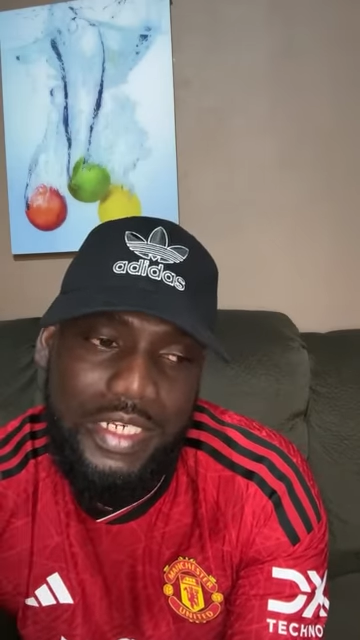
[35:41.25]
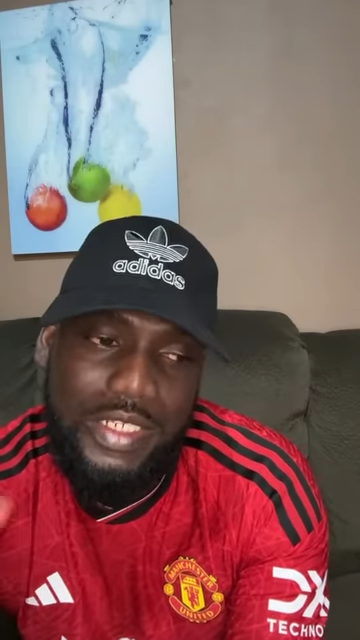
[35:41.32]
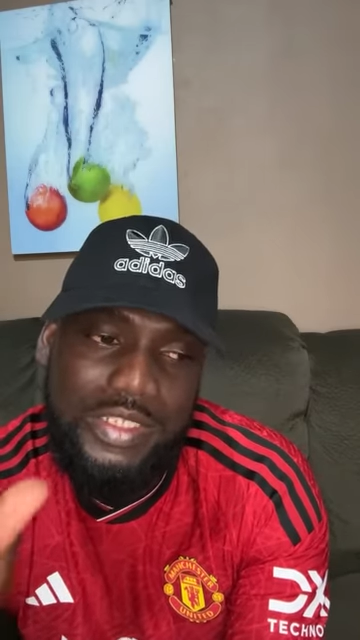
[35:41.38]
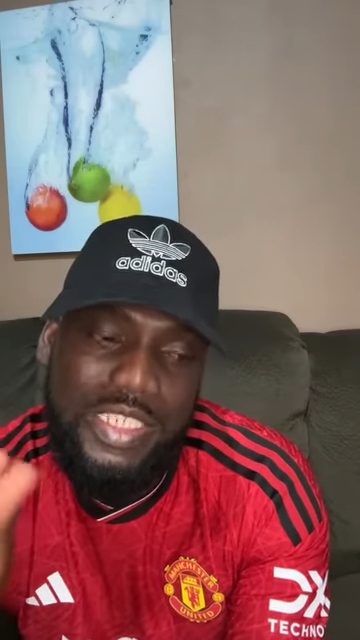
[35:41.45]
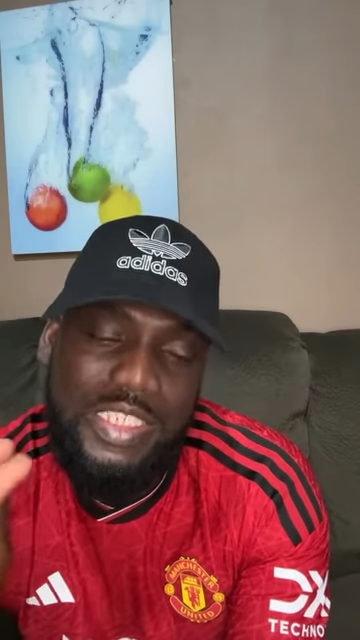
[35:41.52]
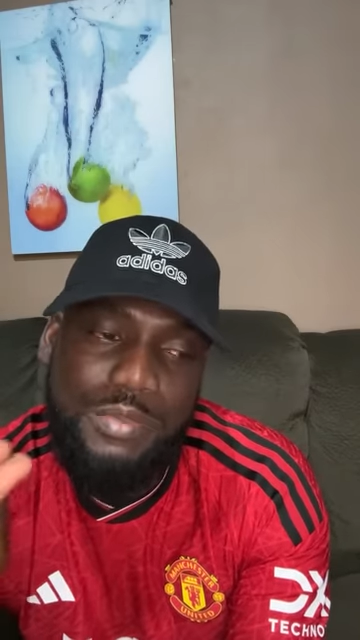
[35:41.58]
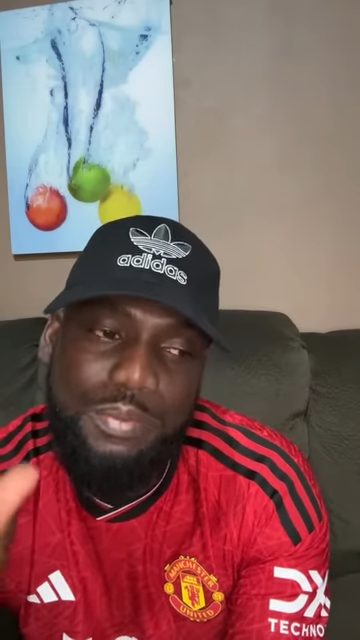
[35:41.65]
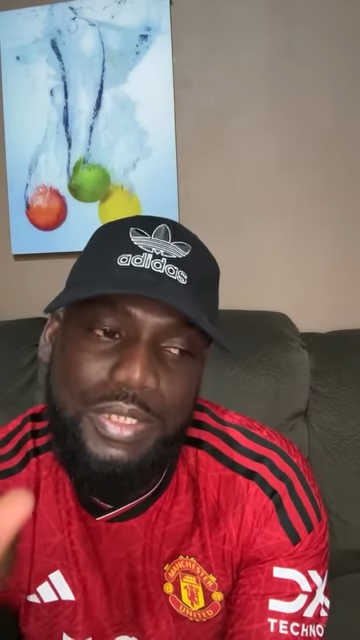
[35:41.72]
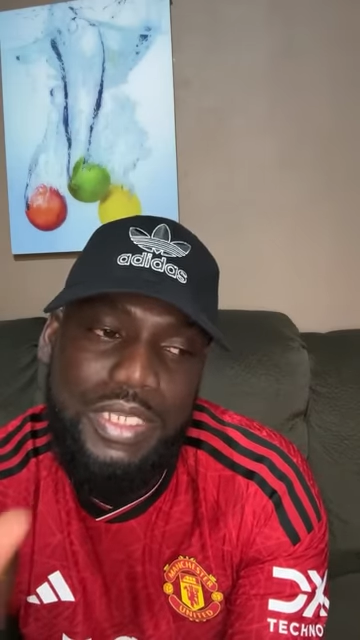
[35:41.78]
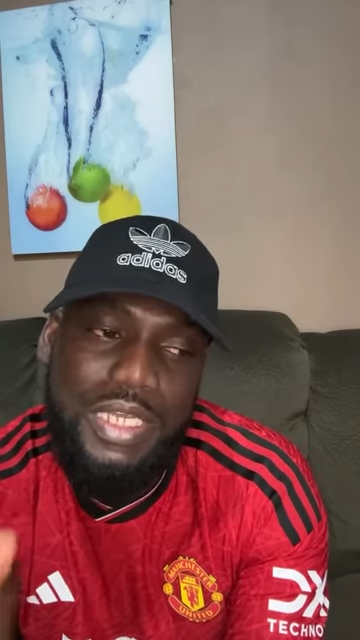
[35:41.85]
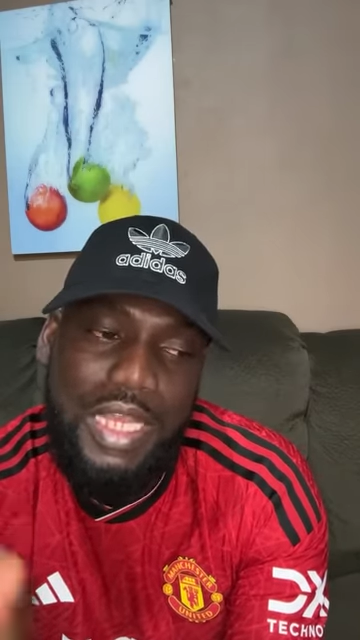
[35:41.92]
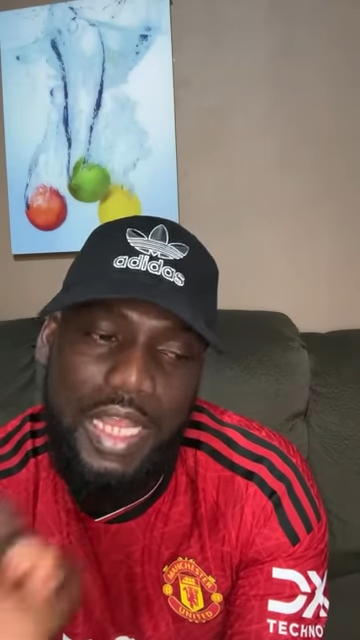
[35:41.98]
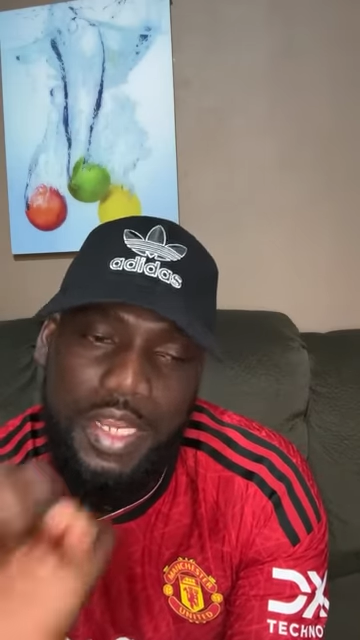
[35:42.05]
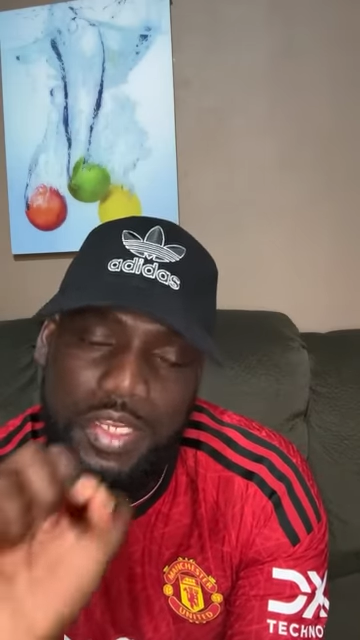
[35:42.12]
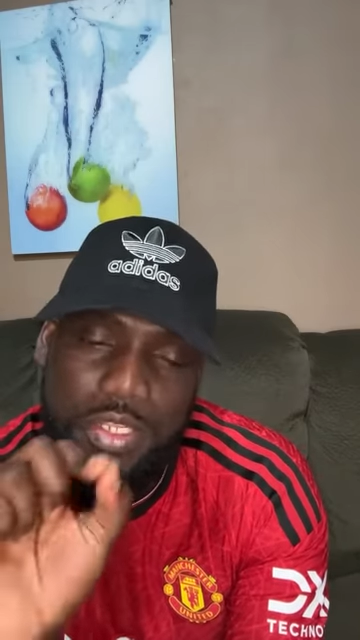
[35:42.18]
You just
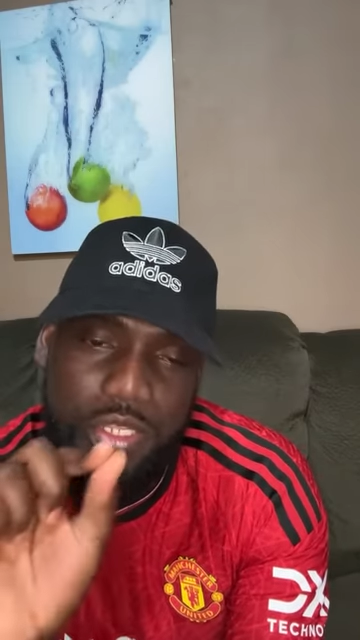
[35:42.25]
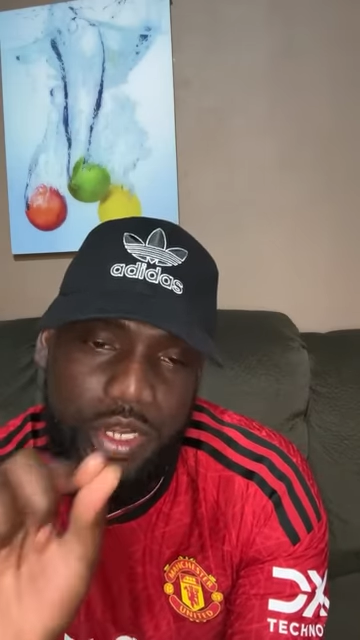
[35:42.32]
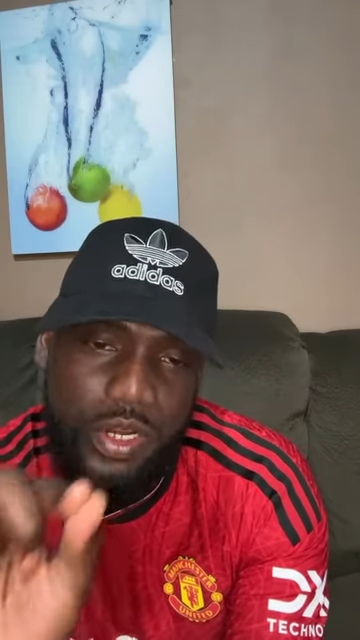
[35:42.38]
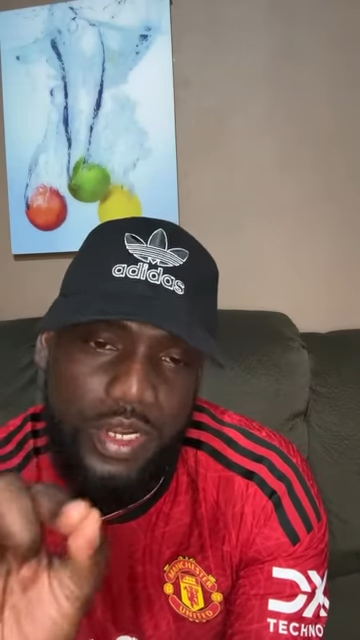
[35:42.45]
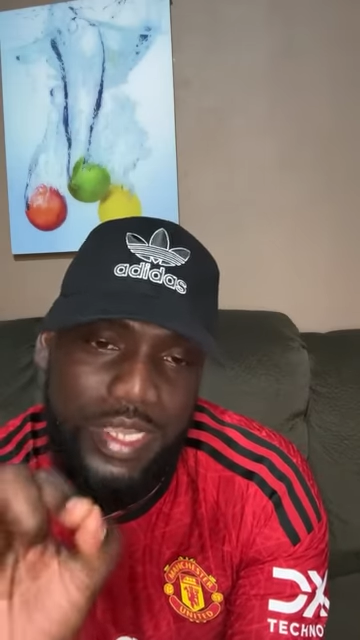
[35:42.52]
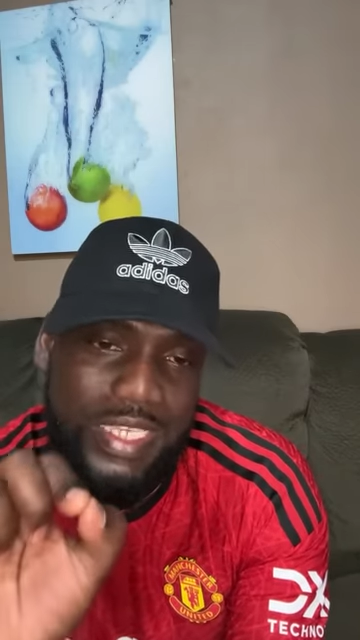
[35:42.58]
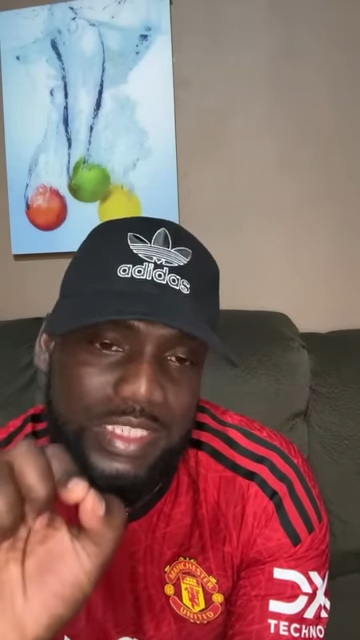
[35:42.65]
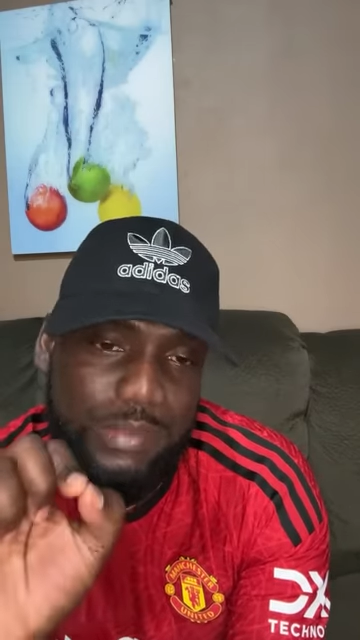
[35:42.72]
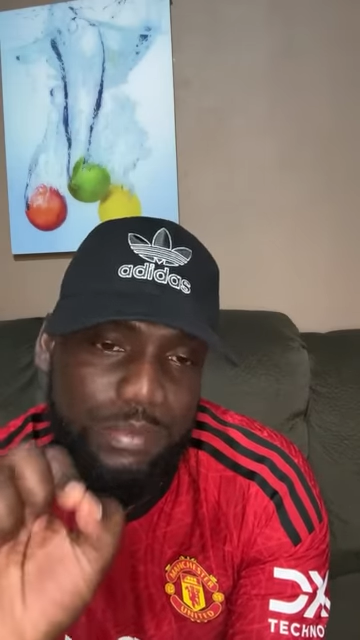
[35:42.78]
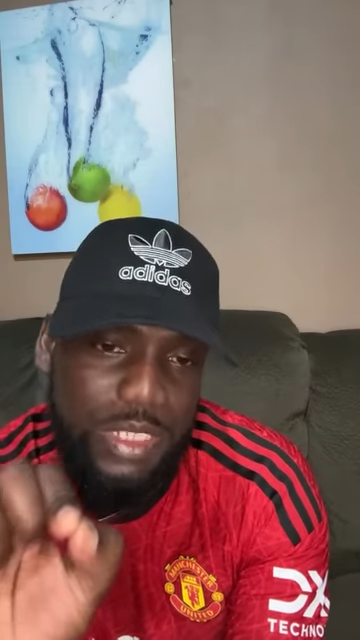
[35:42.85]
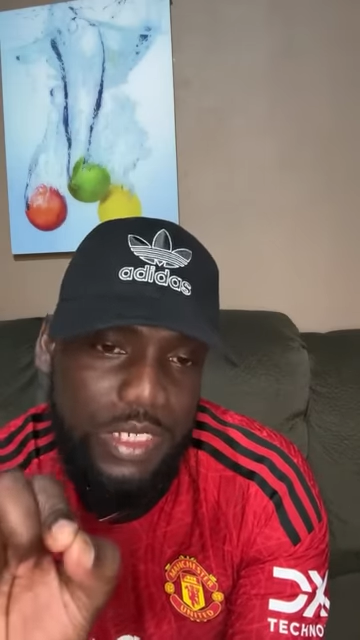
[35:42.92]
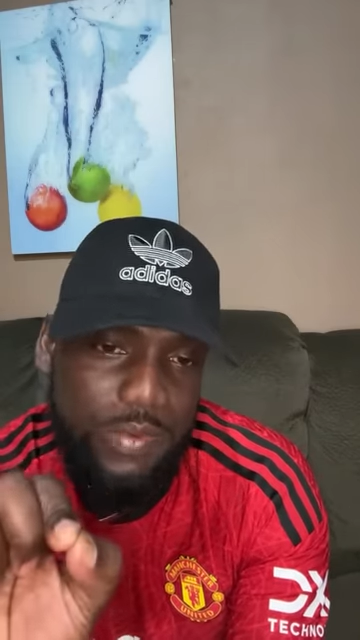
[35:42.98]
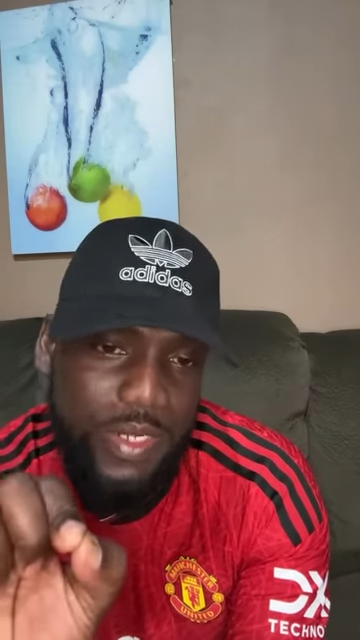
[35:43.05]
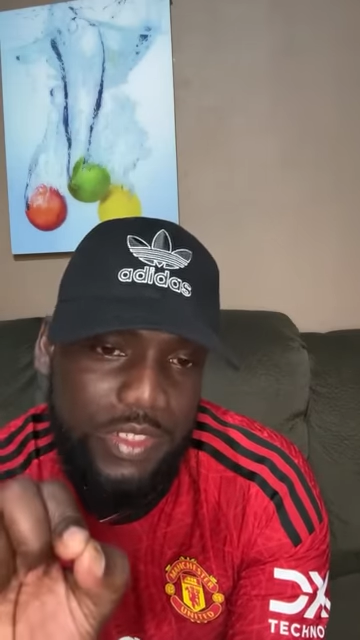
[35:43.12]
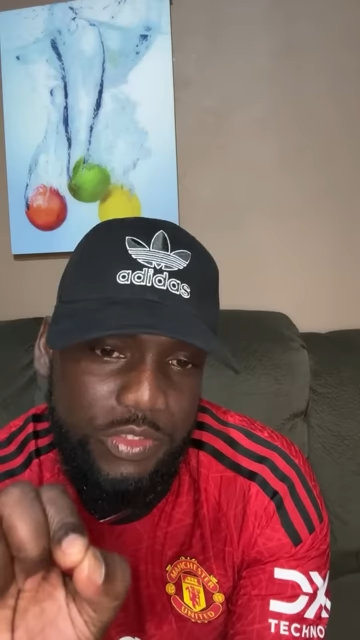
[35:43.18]
speak on your
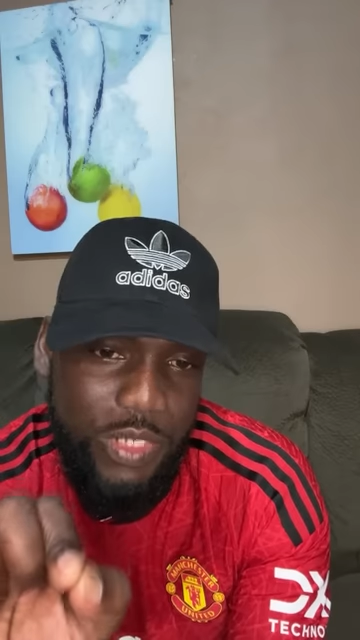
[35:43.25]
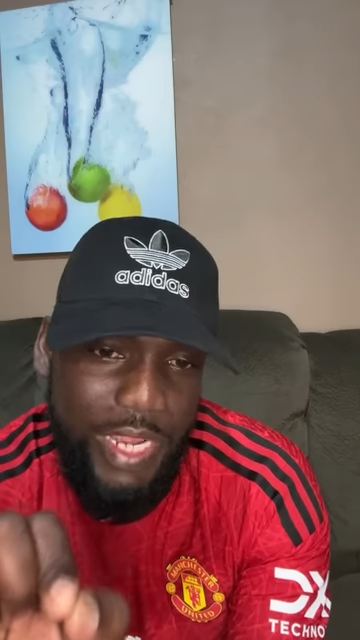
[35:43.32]
experience,